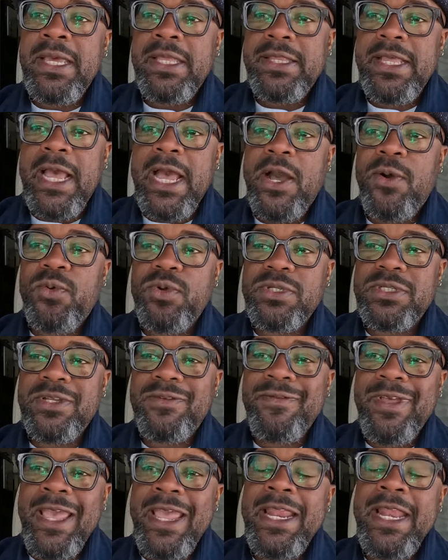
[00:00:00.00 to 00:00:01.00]
the hours
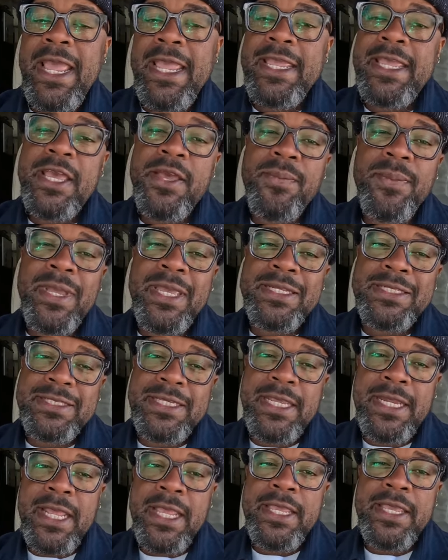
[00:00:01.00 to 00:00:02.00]
of 8 a.m. and
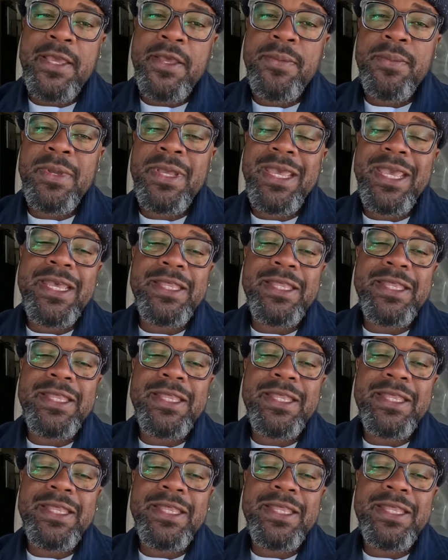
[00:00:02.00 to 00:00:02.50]
10 a.m.